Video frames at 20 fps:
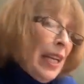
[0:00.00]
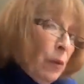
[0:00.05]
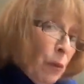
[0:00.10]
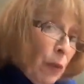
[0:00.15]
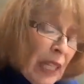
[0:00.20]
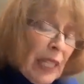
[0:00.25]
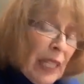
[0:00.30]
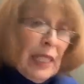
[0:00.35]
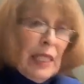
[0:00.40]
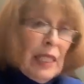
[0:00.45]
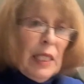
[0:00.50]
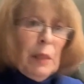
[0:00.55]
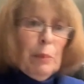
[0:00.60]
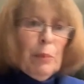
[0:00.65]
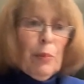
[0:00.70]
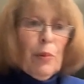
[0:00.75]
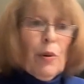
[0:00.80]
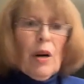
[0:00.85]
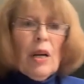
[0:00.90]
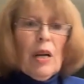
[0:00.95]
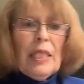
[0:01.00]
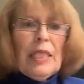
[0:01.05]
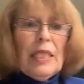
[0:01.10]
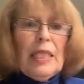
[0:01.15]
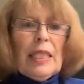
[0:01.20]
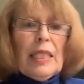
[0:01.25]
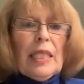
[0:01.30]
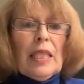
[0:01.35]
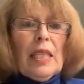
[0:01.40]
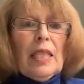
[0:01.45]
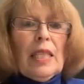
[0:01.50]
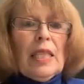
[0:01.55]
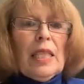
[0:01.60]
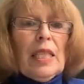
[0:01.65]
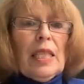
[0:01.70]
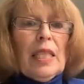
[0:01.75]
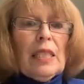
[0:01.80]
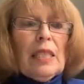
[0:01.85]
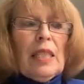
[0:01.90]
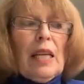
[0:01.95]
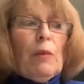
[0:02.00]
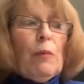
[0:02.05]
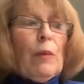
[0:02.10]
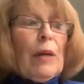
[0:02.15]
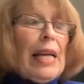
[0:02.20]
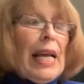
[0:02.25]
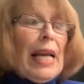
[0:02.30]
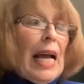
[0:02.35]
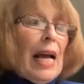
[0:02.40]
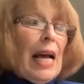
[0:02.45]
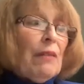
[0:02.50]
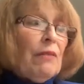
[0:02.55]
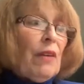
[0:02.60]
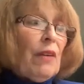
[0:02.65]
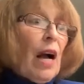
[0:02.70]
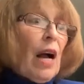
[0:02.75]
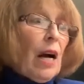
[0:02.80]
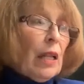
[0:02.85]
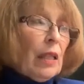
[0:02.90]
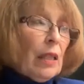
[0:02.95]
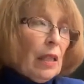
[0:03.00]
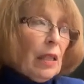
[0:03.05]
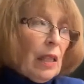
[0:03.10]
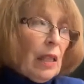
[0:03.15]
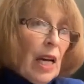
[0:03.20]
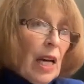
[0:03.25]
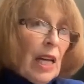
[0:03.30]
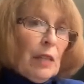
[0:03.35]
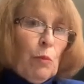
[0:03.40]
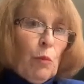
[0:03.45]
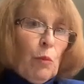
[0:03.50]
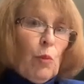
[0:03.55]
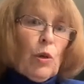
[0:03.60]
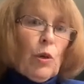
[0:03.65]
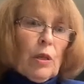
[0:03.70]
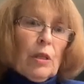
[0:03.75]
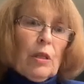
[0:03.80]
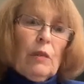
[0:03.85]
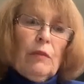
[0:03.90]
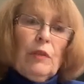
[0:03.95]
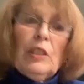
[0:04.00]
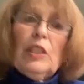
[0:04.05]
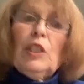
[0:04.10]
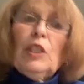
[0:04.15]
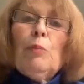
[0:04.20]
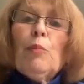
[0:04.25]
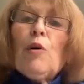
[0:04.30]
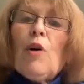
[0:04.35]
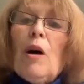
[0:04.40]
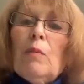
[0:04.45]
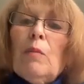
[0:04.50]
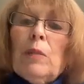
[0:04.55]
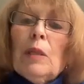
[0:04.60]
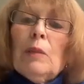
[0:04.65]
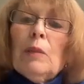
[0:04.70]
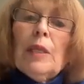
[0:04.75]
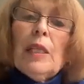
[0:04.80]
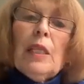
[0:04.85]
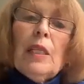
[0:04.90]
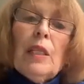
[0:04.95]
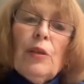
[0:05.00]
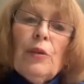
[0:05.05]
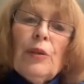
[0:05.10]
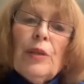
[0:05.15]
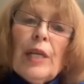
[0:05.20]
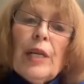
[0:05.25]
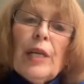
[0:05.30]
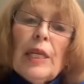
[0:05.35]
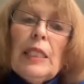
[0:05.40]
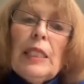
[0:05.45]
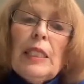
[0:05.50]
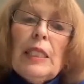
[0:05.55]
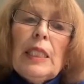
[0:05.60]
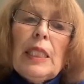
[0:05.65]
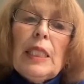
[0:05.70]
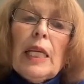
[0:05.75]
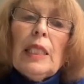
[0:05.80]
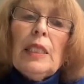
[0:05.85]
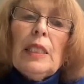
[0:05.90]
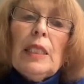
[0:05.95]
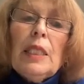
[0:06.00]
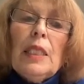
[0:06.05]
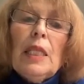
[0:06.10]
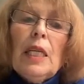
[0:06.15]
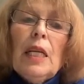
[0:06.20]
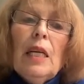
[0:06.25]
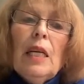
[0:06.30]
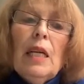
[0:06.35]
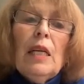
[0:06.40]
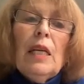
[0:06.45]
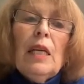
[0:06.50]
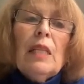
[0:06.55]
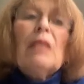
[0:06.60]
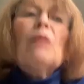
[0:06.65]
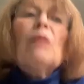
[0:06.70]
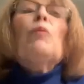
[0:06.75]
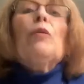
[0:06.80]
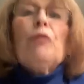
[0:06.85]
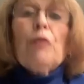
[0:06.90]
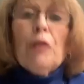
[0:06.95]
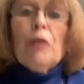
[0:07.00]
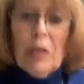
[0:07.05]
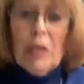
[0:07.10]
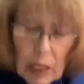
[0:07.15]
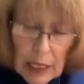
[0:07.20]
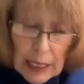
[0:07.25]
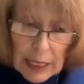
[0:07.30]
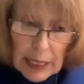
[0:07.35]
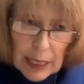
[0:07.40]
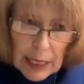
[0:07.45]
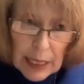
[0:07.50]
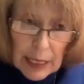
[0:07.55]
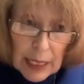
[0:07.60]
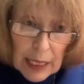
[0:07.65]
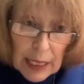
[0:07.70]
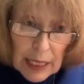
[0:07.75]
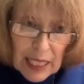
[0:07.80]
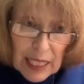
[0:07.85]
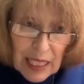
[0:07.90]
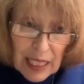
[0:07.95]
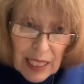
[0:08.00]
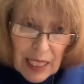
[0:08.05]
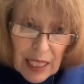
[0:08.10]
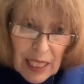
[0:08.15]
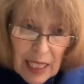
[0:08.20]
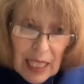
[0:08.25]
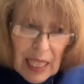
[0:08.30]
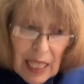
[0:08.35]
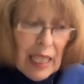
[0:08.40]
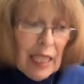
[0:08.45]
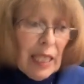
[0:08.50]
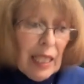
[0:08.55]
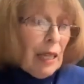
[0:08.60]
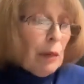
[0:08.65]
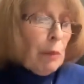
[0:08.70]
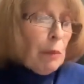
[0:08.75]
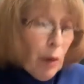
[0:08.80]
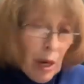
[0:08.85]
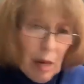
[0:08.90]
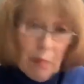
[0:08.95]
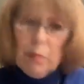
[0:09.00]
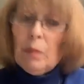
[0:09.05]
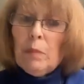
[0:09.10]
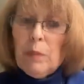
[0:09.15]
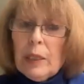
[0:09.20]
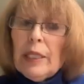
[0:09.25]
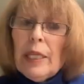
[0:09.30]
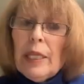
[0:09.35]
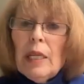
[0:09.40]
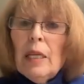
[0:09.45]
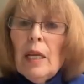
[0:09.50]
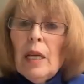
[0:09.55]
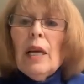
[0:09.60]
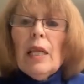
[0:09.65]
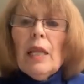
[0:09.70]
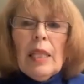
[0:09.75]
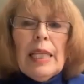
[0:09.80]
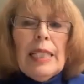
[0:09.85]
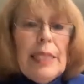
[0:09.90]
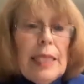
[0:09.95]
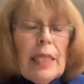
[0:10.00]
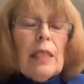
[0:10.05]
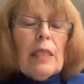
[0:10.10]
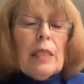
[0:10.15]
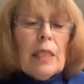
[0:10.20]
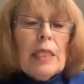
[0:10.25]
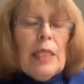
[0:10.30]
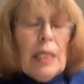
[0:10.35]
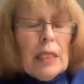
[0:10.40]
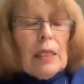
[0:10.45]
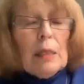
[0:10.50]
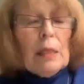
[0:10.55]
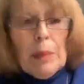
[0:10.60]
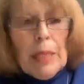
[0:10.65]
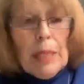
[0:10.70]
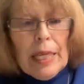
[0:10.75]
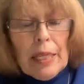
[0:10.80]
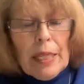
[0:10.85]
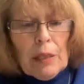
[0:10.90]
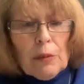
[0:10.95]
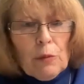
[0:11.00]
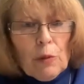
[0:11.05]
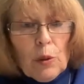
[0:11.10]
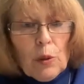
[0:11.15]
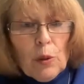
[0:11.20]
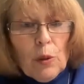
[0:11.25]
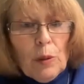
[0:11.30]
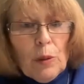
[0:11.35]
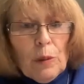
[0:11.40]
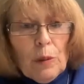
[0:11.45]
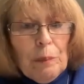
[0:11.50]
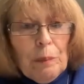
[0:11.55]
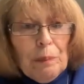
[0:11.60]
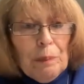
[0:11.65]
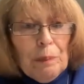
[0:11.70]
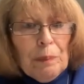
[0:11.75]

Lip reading: I don't think it's surprising that we have a lot more of this problem in the United States than we realized, and that probably these illnesses are playing a role.